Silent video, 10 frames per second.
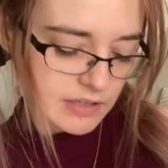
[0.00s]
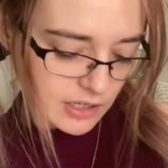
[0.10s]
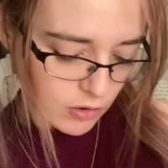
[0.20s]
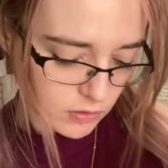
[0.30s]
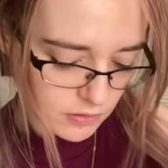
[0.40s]
Like
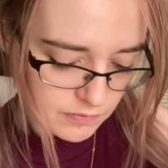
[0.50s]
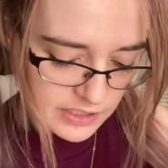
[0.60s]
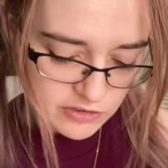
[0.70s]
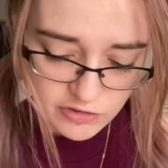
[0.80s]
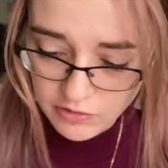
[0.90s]
all of
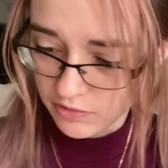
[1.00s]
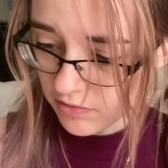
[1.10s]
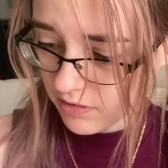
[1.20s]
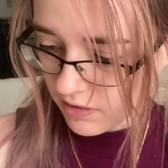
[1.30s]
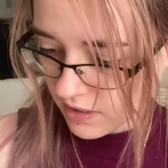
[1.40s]
these
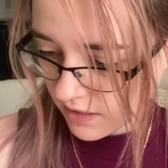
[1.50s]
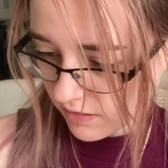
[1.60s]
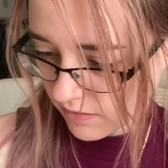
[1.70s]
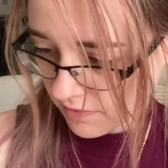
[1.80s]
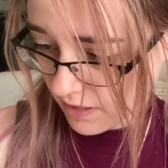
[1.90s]
screws look like they're
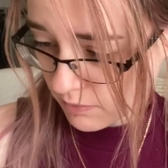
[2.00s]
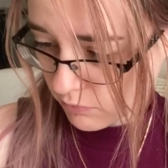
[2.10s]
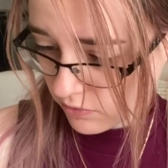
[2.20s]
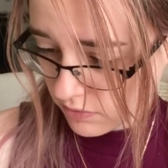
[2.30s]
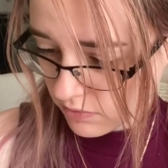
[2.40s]
the same
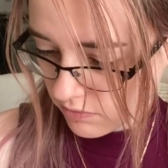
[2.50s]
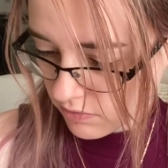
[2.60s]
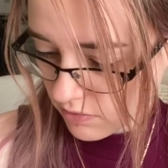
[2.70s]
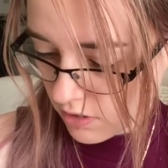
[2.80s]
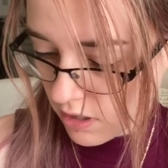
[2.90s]

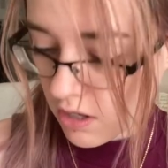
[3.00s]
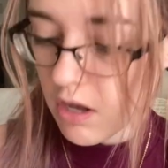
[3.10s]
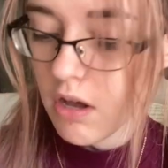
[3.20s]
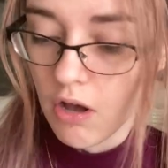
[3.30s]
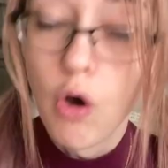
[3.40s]
screws,
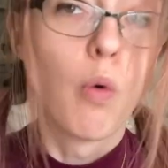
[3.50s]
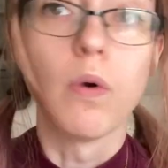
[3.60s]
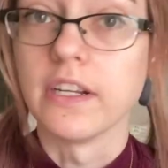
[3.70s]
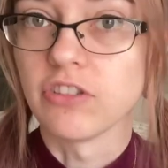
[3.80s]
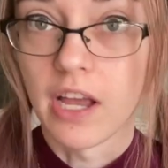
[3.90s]

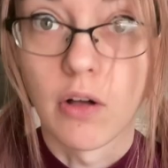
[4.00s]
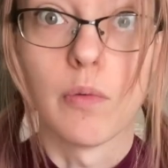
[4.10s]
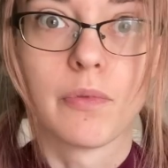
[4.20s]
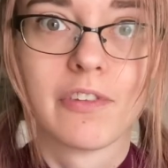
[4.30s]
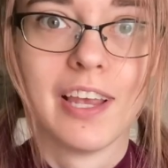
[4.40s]
which
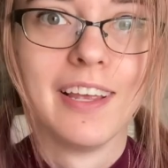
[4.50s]
helps.